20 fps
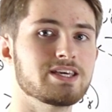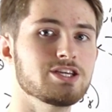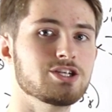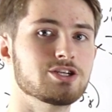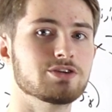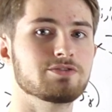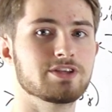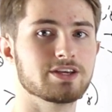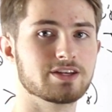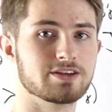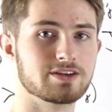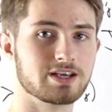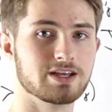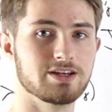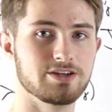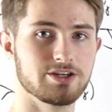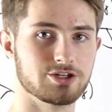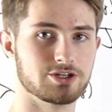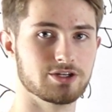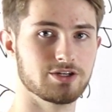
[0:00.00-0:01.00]
each of the
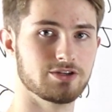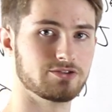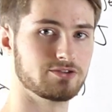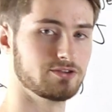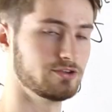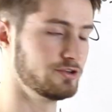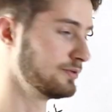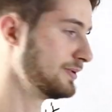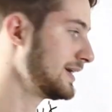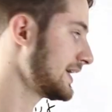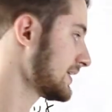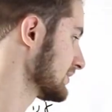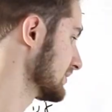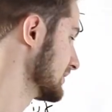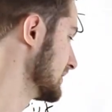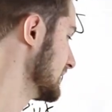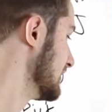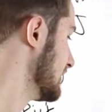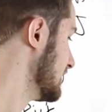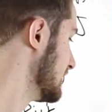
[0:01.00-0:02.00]
conditions
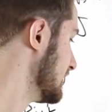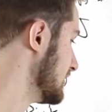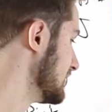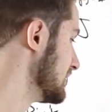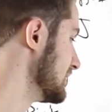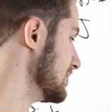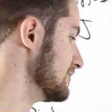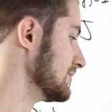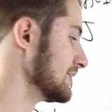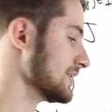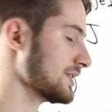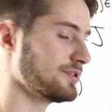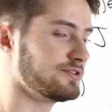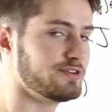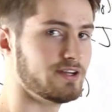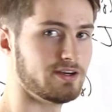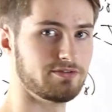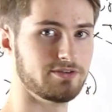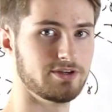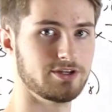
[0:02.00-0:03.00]
directly using this
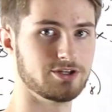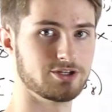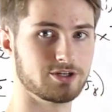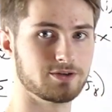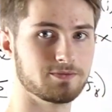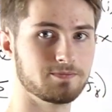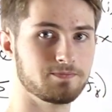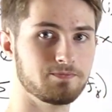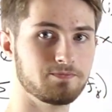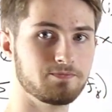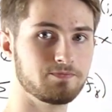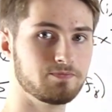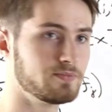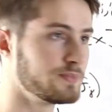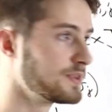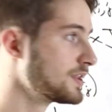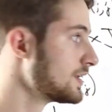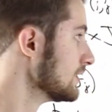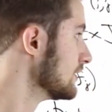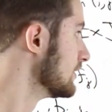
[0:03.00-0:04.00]
definition.
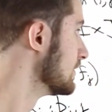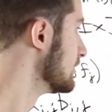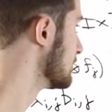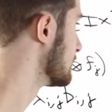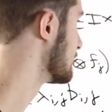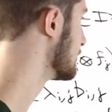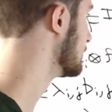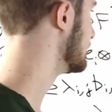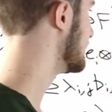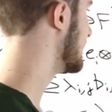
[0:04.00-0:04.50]
So